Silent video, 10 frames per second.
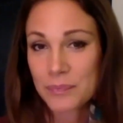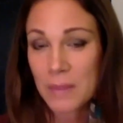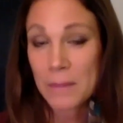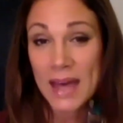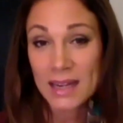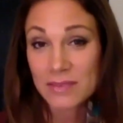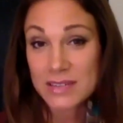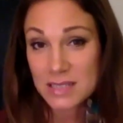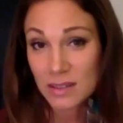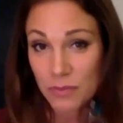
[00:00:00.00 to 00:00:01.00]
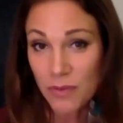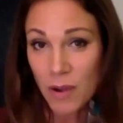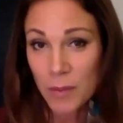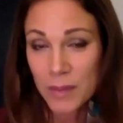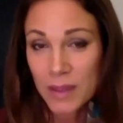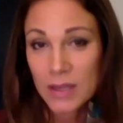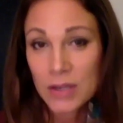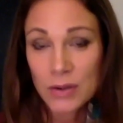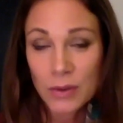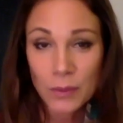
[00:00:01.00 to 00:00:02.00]
manifesting from,
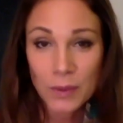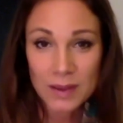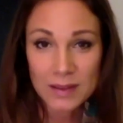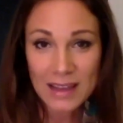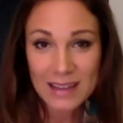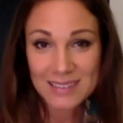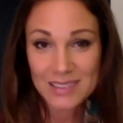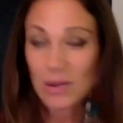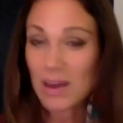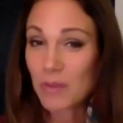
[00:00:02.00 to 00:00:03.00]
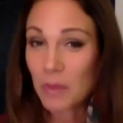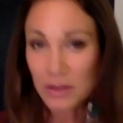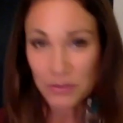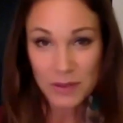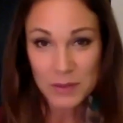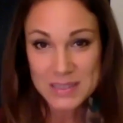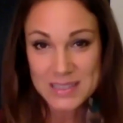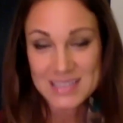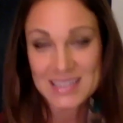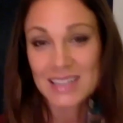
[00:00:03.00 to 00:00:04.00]
knowing that you have all
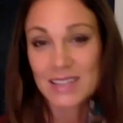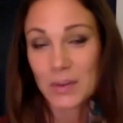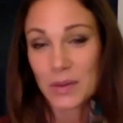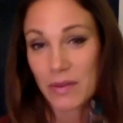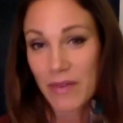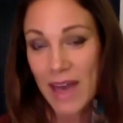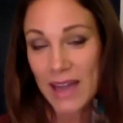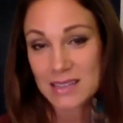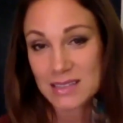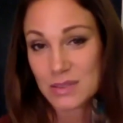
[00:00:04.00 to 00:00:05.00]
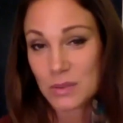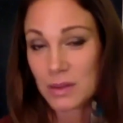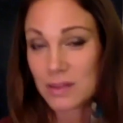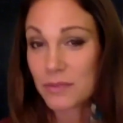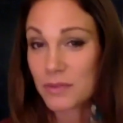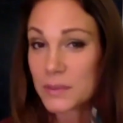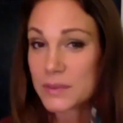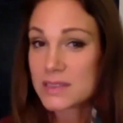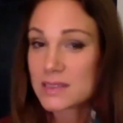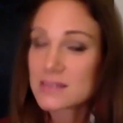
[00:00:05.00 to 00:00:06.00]
frequencies in you and you have access to all the
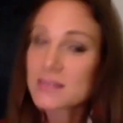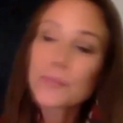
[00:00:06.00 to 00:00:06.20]
frequencies.